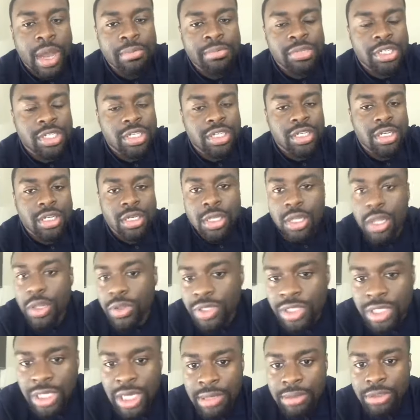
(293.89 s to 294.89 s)
I'm just going to
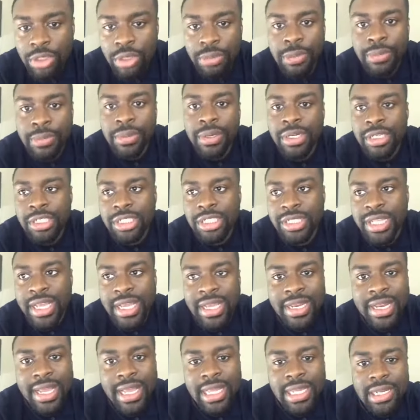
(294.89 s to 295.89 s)
close it up so people
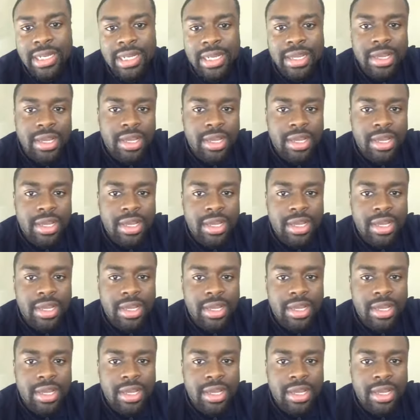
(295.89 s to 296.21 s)
understand that